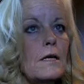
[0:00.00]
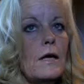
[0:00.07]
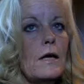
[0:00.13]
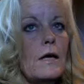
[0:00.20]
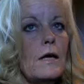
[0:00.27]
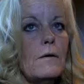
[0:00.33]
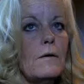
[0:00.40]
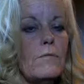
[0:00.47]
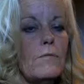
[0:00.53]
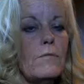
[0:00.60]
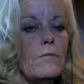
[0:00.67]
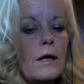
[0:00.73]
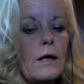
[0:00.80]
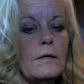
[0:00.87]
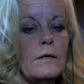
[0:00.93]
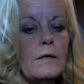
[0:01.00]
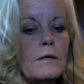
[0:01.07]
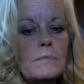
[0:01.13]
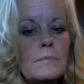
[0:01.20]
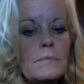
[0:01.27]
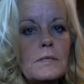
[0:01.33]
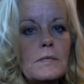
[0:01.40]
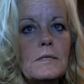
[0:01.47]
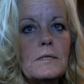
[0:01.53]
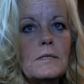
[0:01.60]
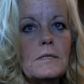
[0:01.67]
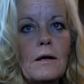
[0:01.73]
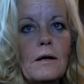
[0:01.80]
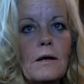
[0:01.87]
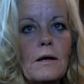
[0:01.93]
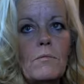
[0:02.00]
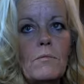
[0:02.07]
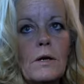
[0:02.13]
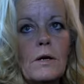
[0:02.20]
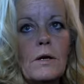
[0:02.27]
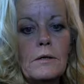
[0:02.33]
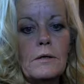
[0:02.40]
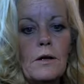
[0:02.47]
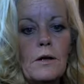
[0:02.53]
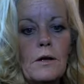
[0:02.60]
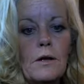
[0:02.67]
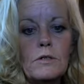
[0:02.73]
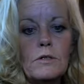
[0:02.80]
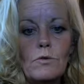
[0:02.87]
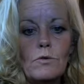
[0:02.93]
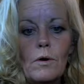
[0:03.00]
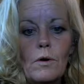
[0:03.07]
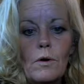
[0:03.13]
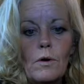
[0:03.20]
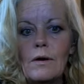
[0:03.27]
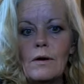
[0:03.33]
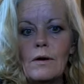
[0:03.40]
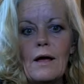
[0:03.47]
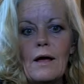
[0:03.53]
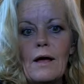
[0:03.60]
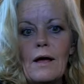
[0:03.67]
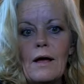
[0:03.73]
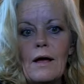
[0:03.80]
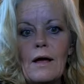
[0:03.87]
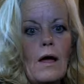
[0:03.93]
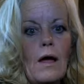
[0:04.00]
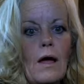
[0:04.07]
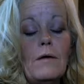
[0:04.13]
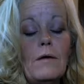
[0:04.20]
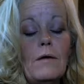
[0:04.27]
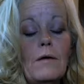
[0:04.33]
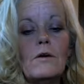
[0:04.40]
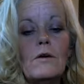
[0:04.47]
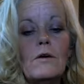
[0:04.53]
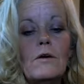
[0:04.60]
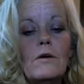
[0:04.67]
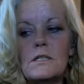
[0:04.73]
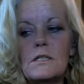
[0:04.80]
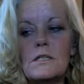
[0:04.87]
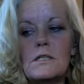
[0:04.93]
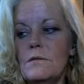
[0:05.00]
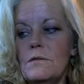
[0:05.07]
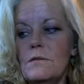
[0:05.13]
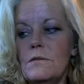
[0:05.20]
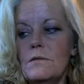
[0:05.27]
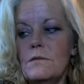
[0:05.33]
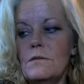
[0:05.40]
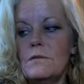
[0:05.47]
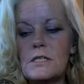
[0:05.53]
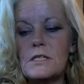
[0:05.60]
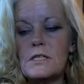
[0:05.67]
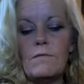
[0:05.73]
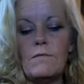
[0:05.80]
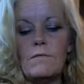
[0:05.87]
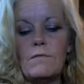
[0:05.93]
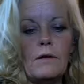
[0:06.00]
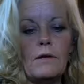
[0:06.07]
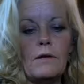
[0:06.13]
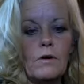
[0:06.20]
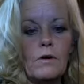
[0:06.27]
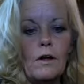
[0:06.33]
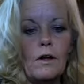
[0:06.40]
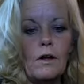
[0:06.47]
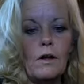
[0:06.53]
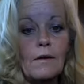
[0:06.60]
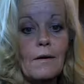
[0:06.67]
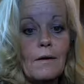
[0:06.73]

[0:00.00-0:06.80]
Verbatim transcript: of items that I want to get on the store. And I ran across a bunch of stuff that I'd forgotten,